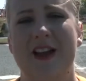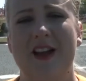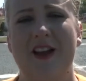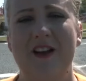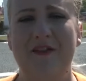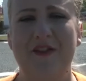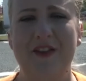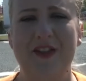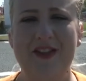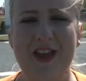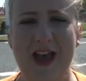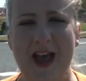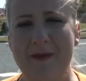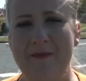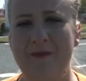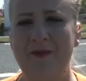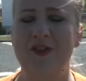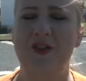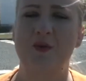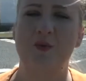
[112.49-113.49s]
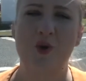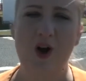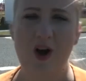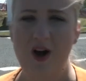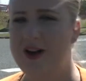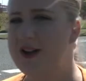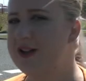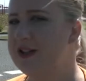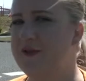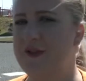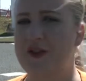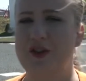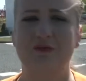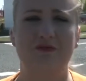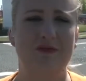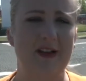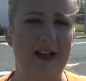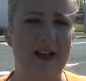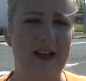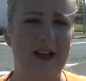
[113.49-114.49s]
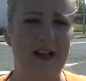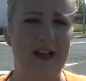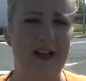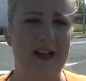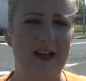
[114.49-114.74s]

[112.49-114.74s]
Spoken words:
for them, for the workers, for the region.